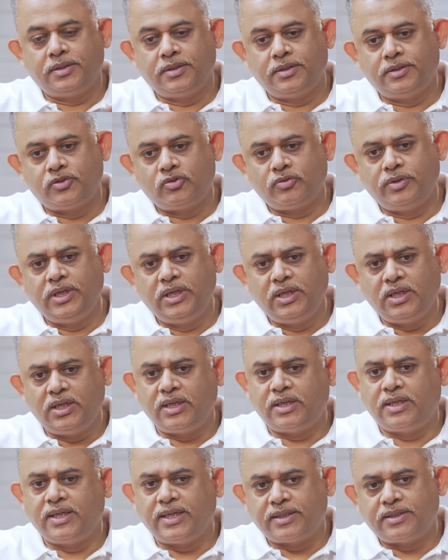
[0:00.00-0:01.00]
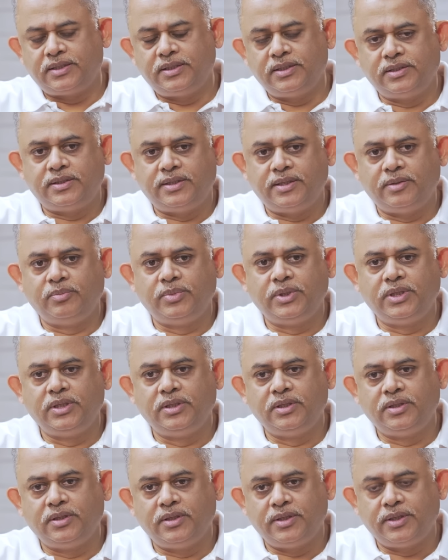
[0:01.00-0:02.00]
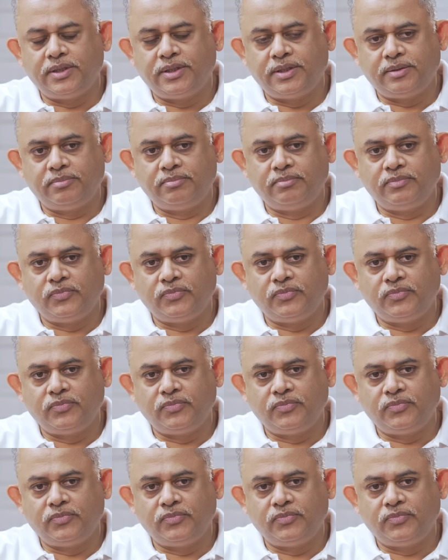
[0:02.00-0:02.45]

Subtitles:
So indirect taxes have been a